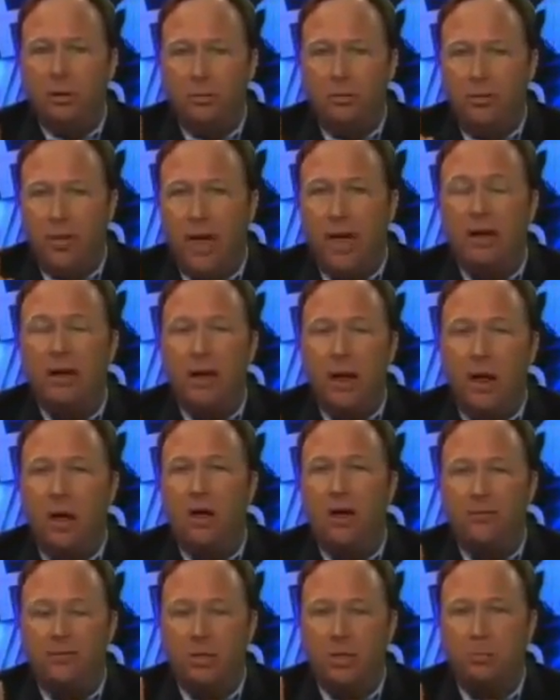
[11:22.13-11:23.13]
They
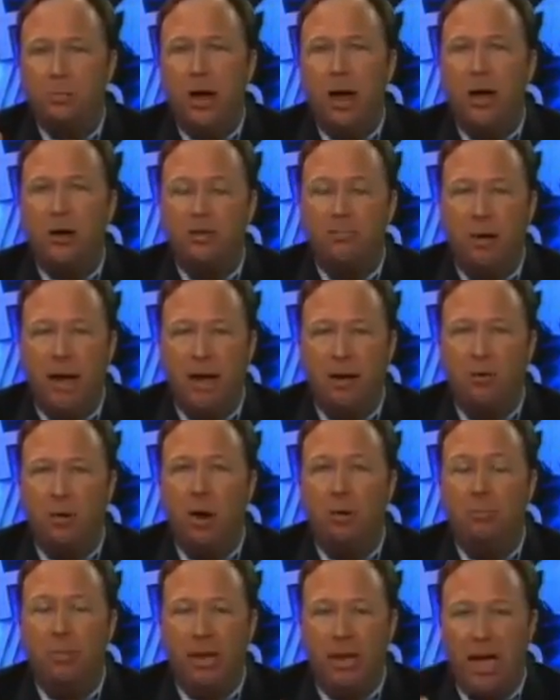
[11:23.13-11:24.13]
now have responded by
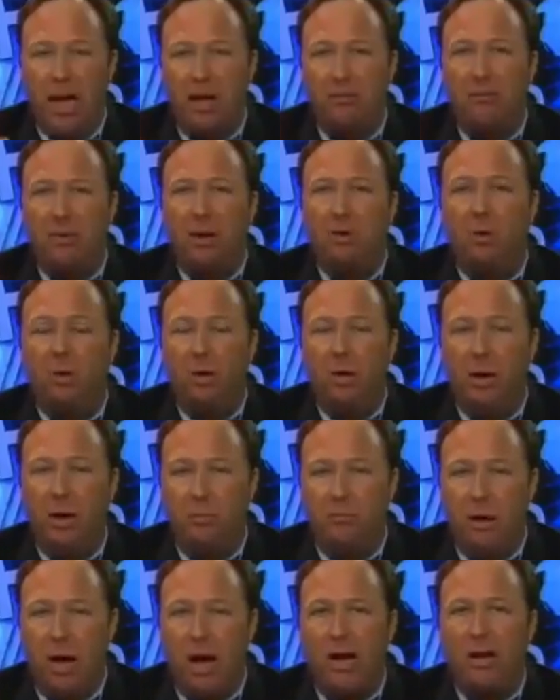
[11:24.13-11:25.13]
groping everyone
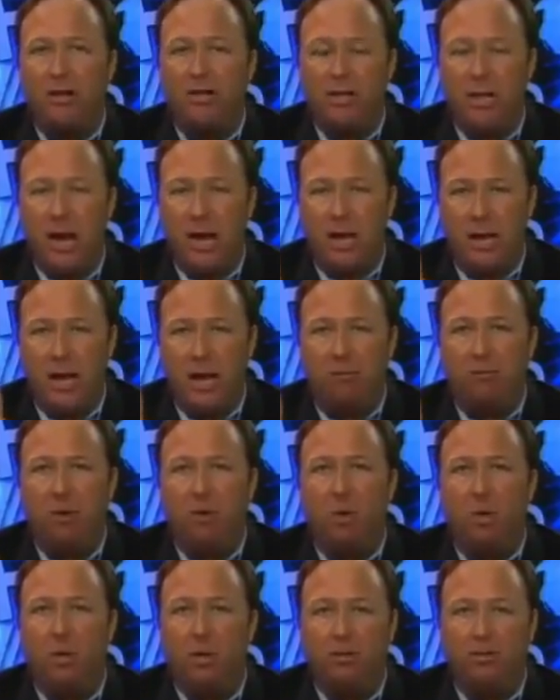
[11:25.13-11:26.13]
and body scanning
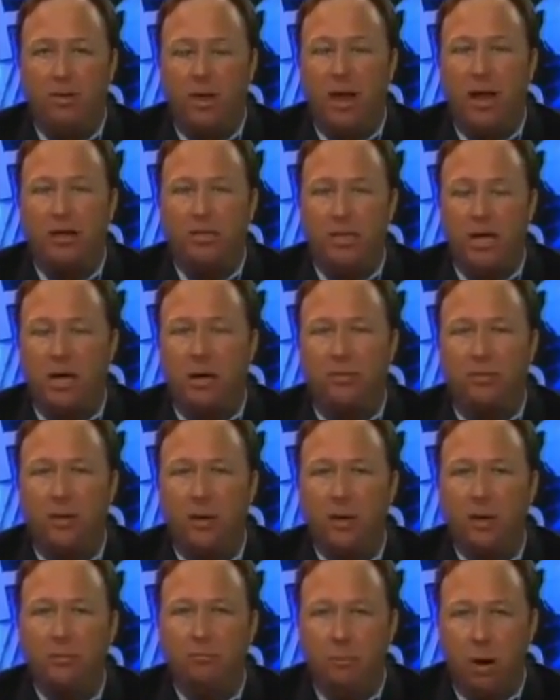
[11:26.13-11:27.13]
everyone that flies out
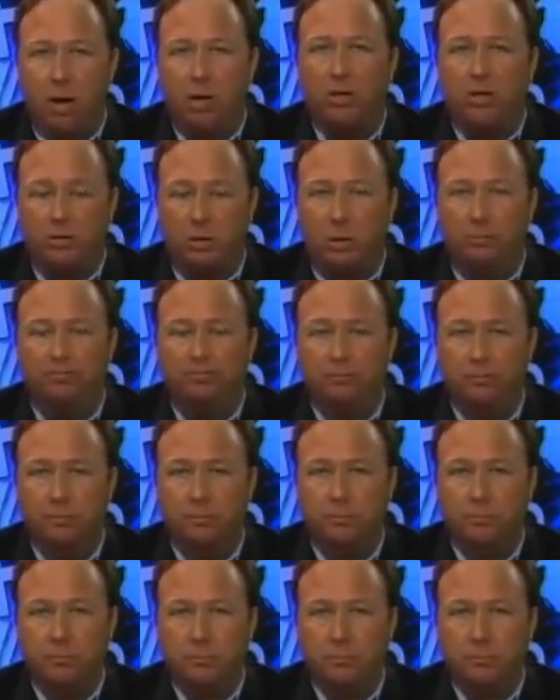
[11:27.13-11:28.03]
of Bergstrom.